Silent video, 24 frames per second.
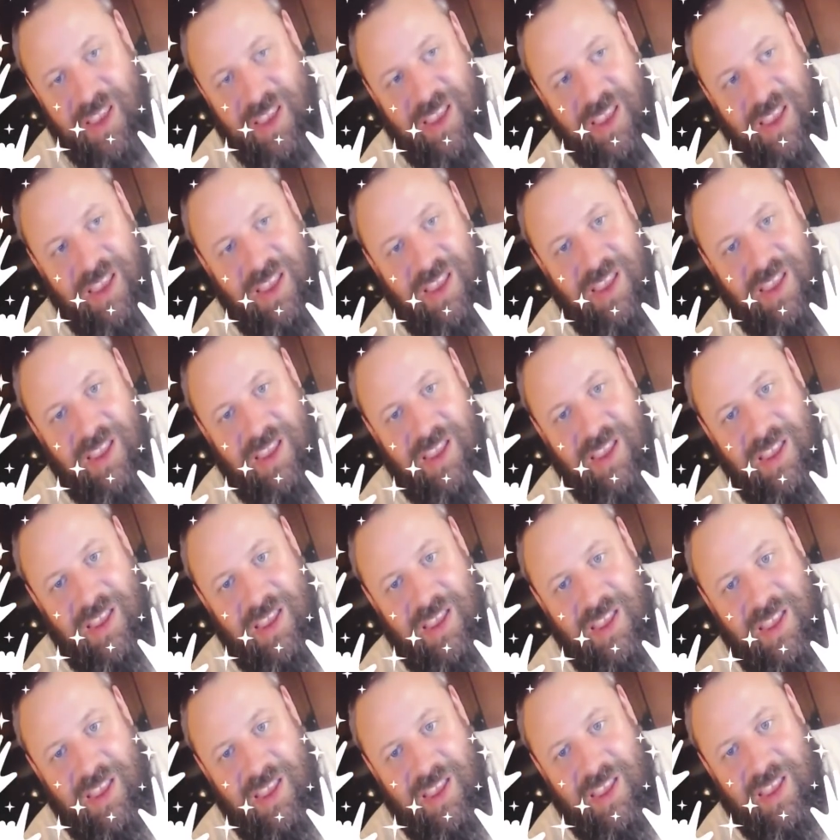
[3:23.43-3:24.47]
Hey, if you're
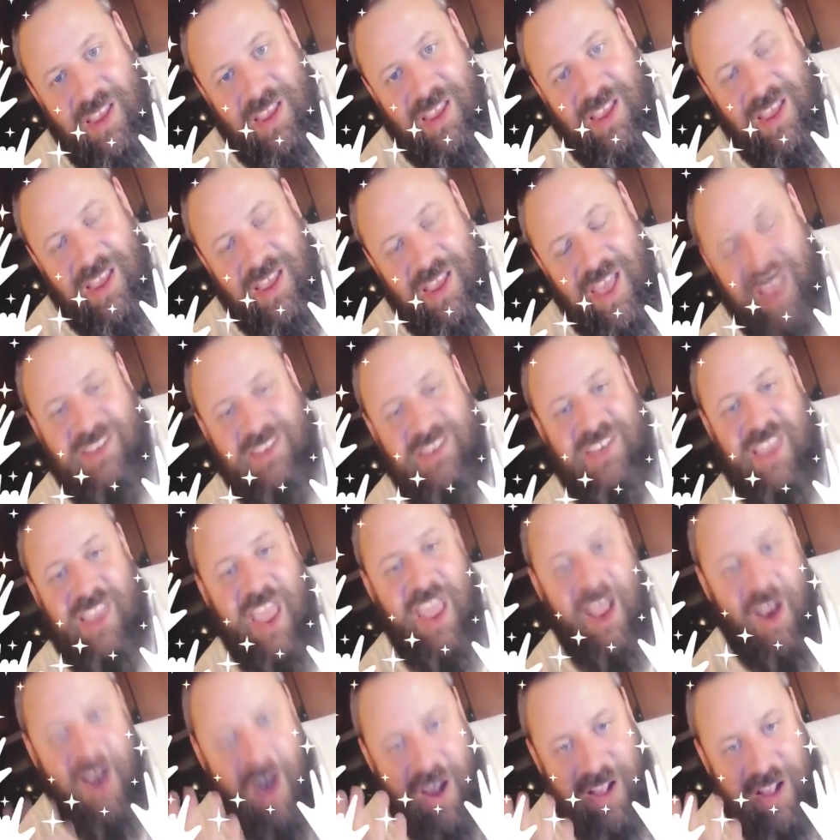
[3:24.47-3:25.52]
really lucky,
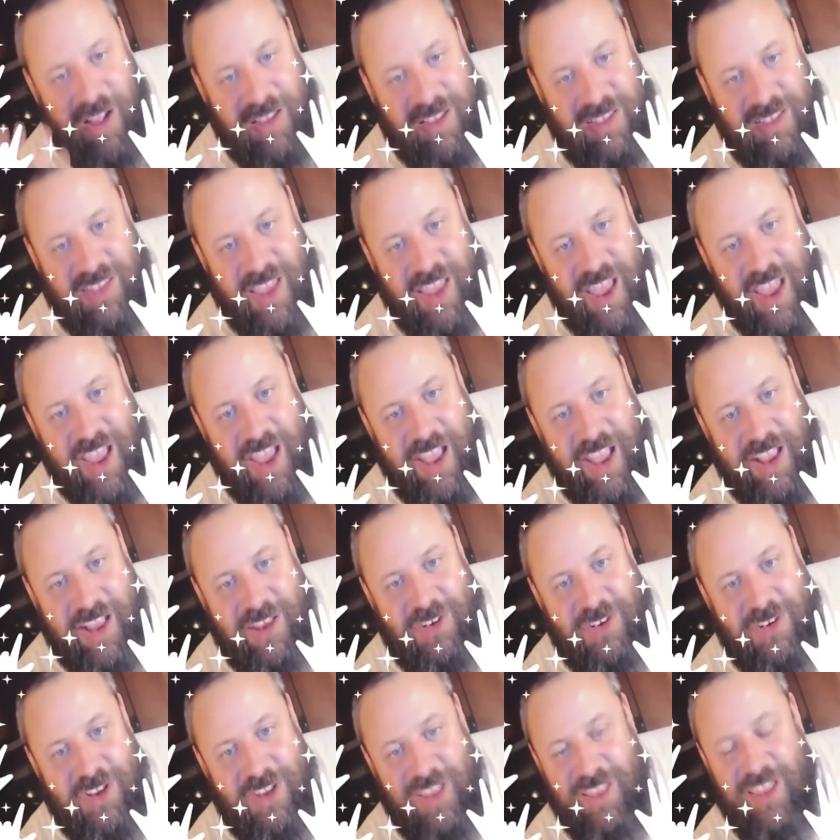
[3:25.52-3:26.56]
my
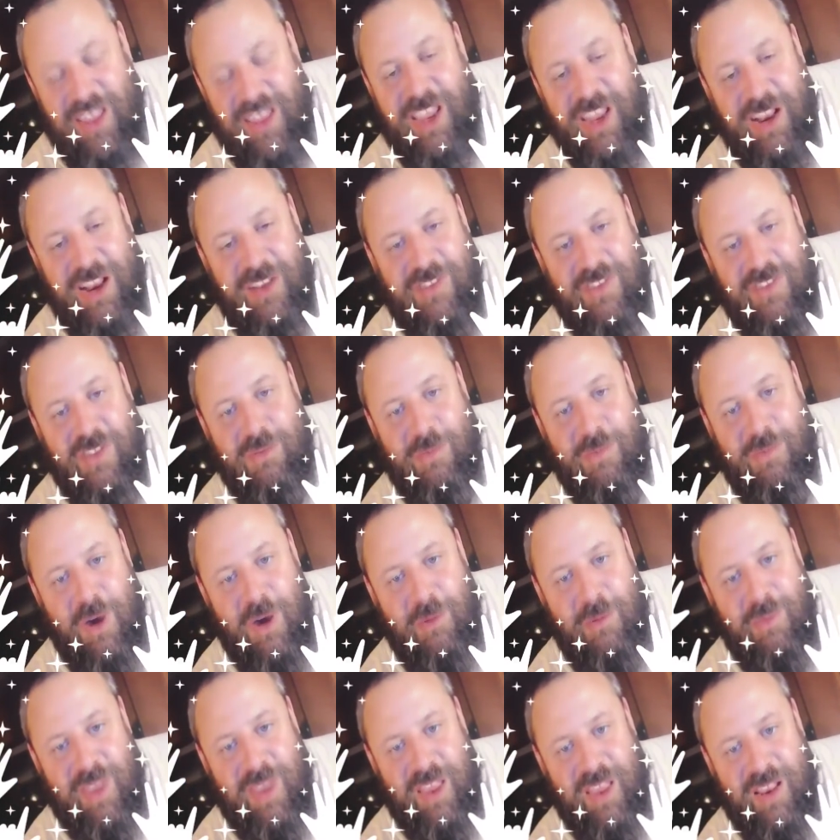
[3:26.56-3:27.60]
friend,
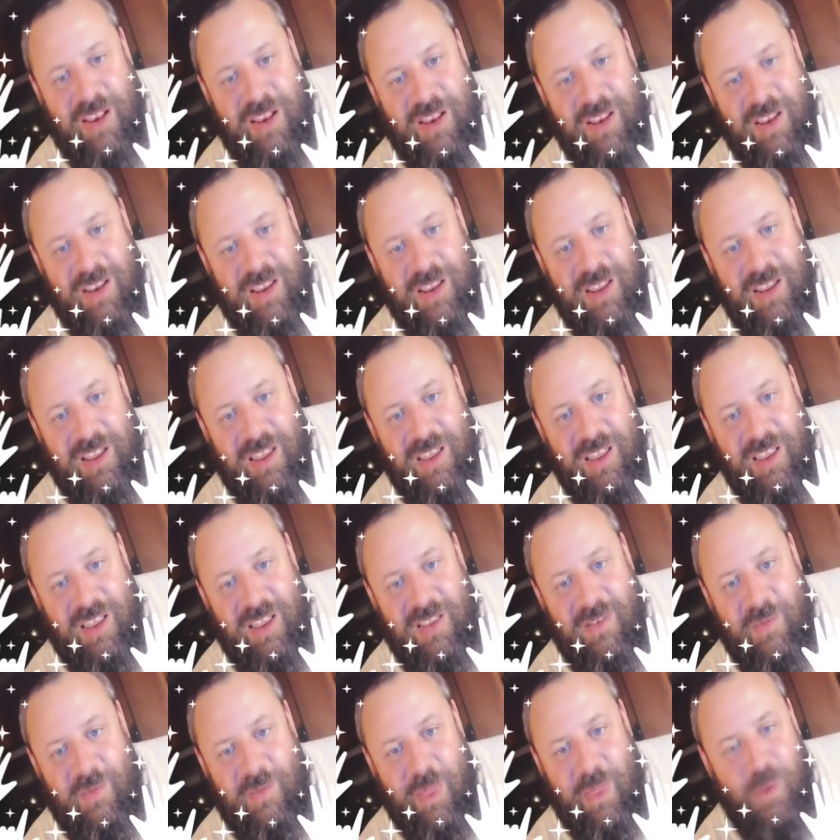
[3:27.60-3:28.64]
Sonny,
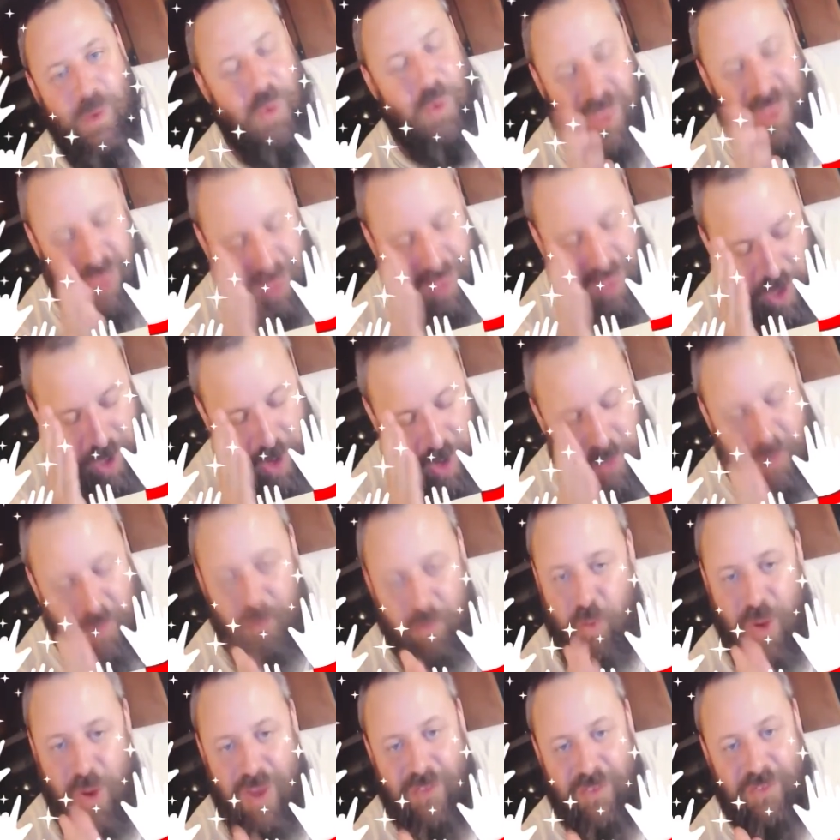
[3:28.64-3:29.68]
he'll give you a
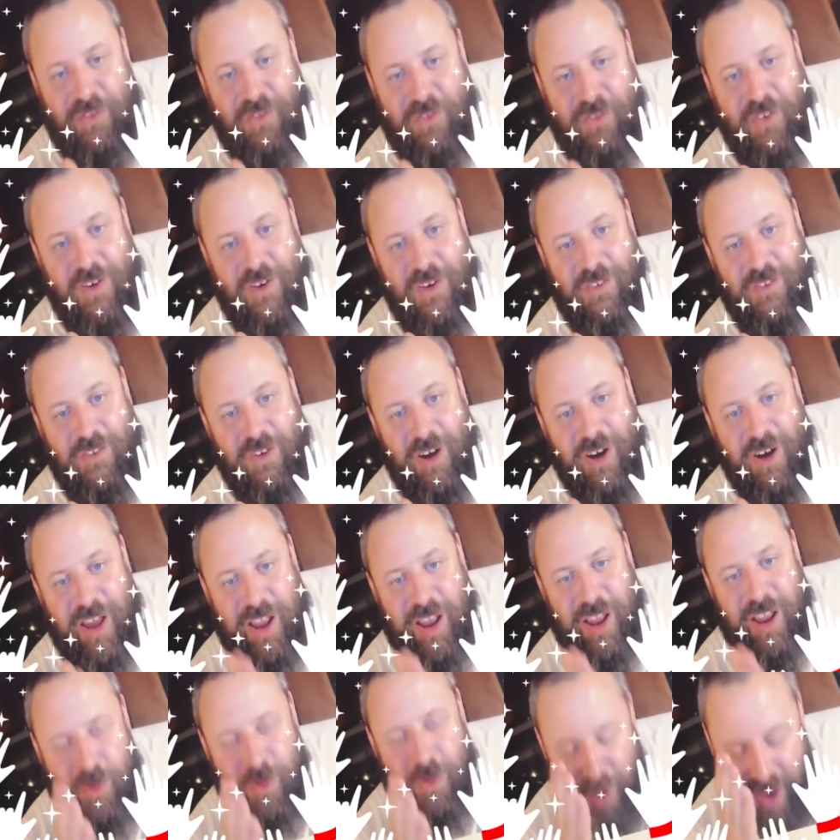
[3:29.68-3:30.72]
reading. I bet you love
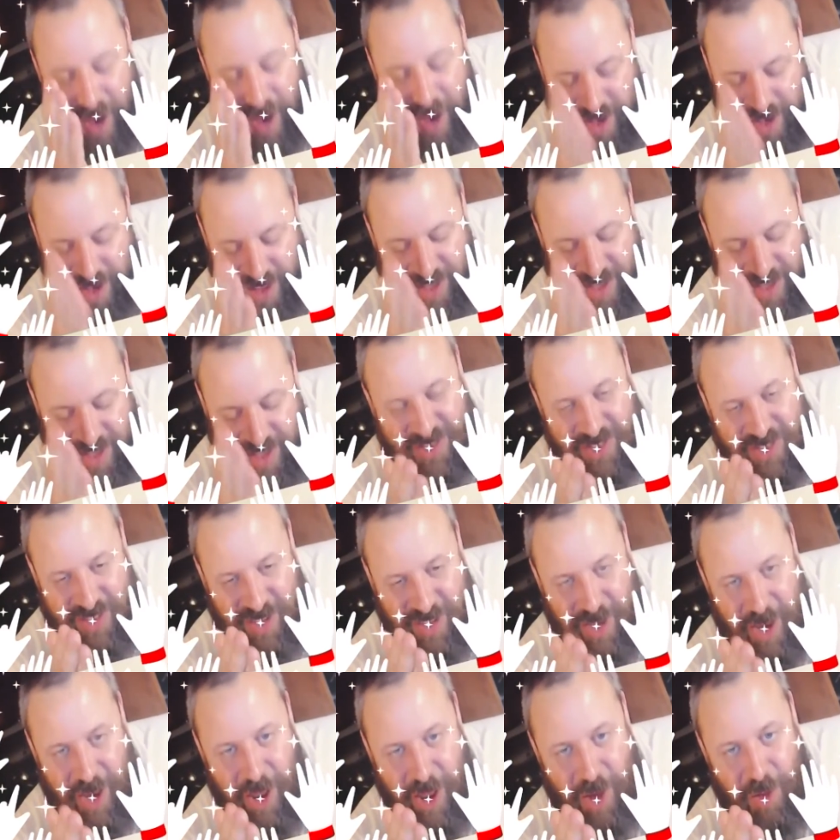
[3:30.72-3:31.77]
that.
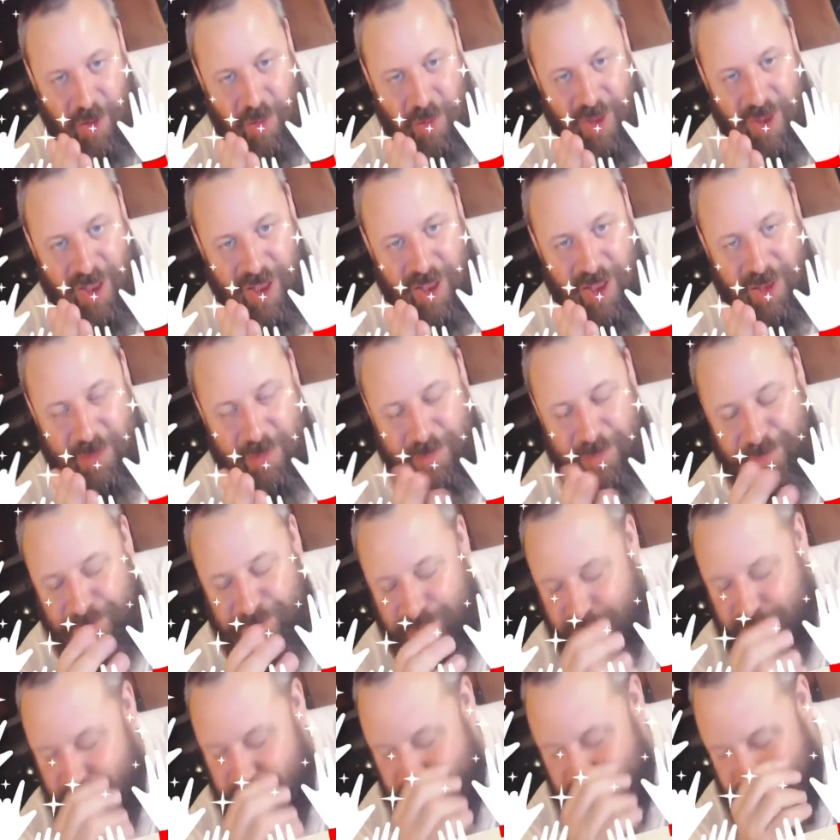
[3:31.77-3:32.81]
I know you believe
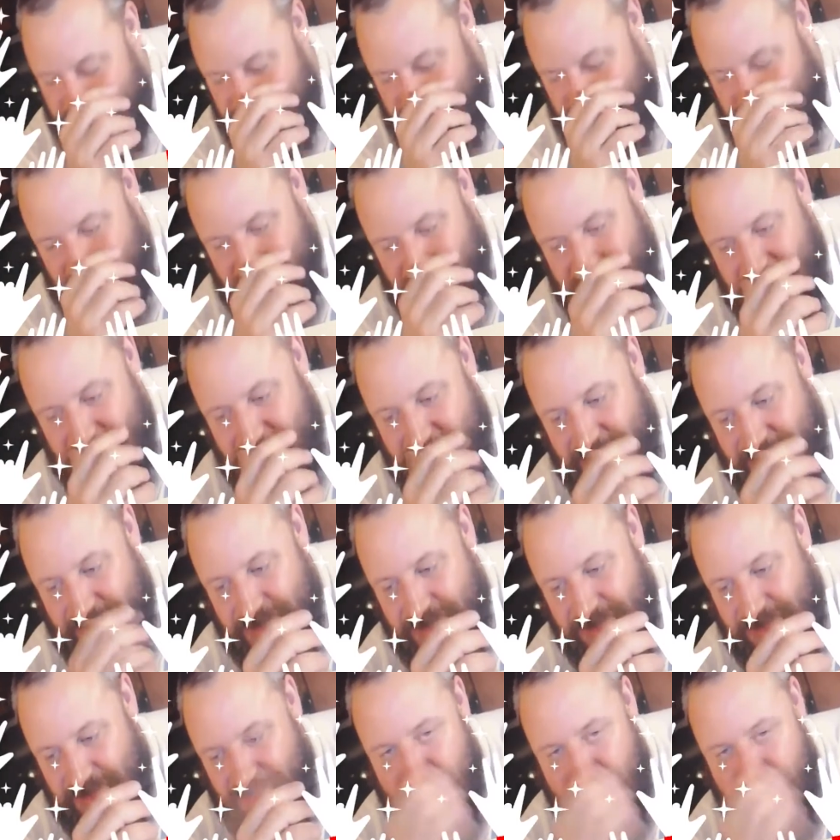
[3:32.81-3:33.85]
in astrology.
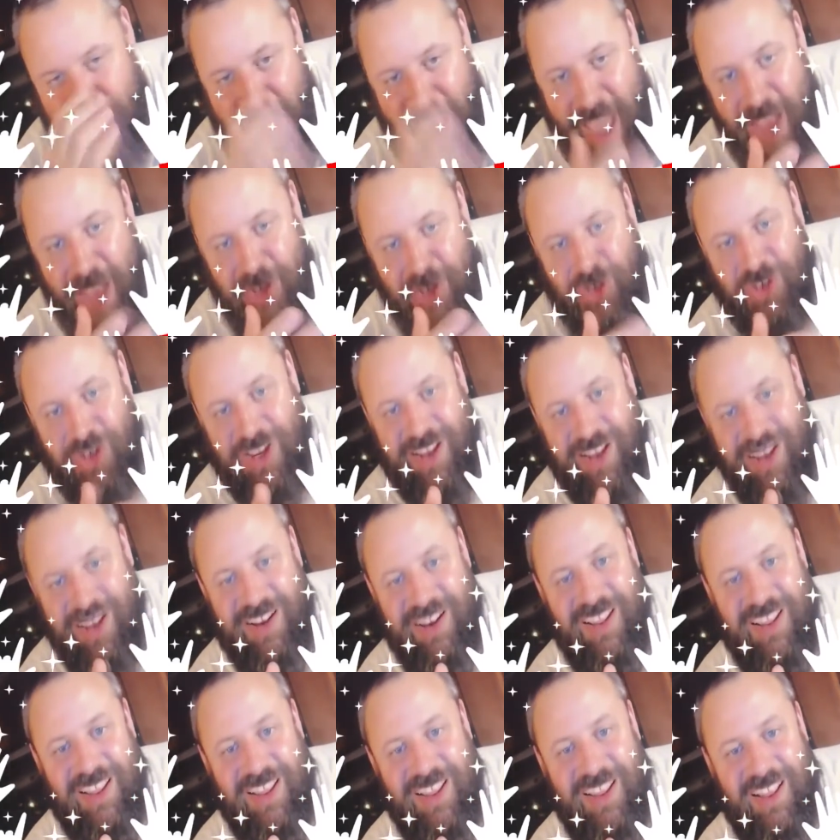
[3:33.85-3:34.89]

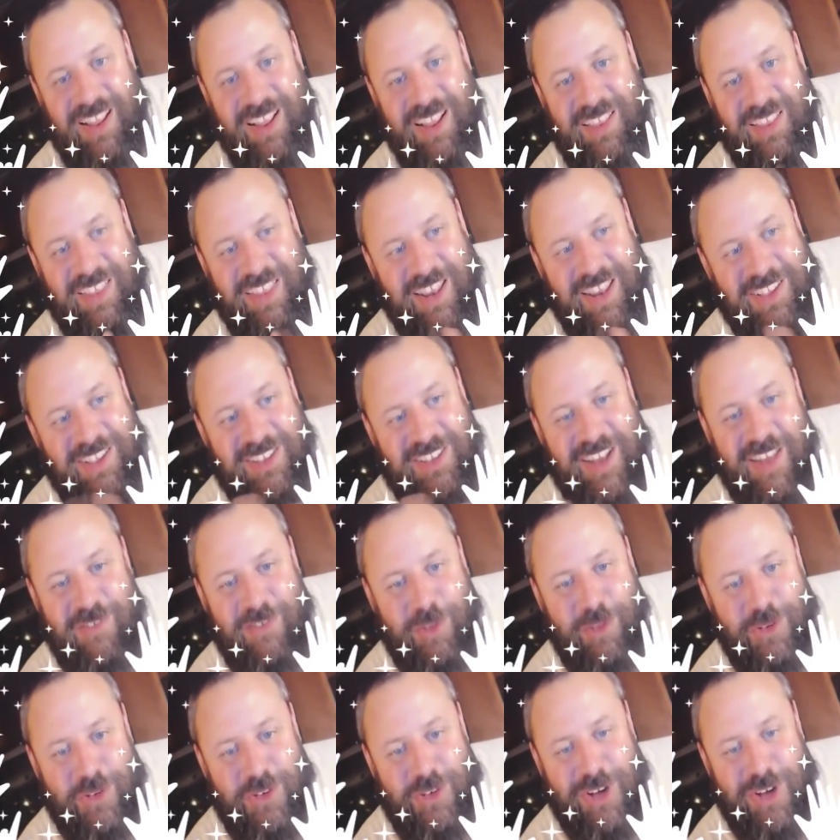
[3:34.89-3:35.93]
Mm-hmm.